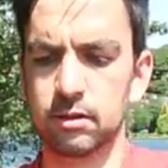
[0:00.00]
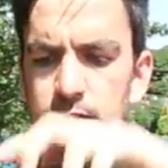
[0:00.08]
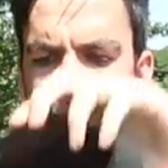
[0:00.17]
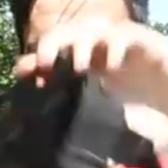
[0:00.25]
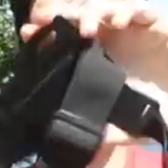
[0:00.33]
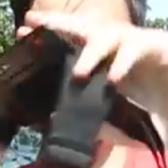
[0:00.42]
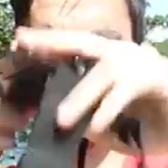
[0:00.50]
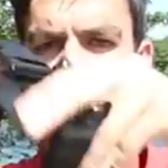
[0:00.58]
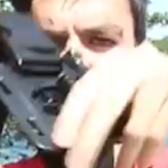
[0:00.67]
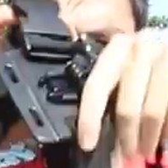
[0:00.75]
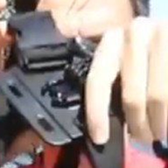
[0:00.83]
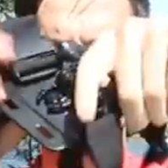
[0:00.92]
There's
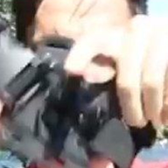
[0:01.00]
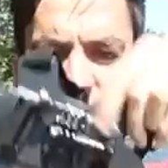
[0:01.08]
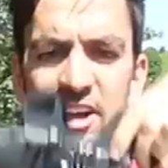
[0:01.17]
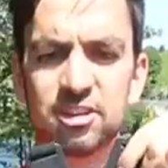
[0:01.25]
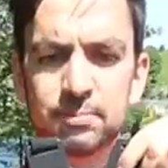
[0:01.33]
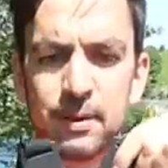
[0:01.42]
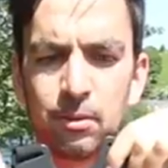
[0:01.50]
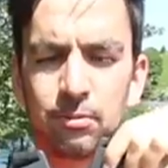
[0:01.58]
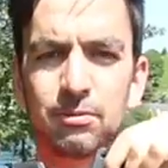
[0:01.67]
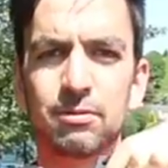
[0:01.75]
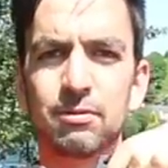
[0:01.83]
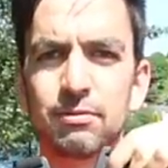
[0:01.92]
the chest
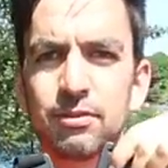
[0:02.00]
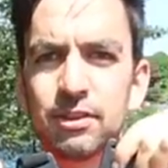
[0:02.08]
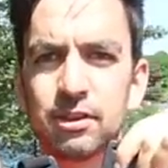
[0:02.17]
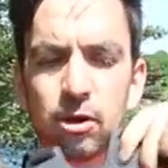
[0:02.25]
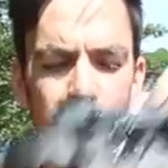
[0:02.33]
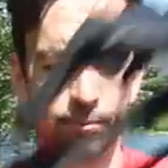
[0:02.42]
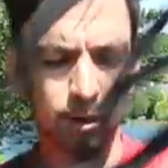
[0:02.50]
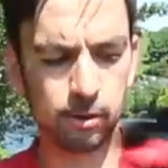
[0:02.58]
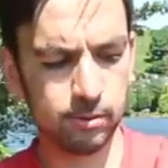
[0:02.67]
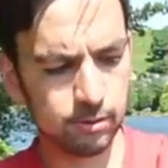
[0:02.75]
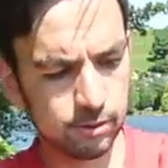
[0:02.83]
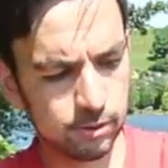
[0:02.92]
mount for the GoPro.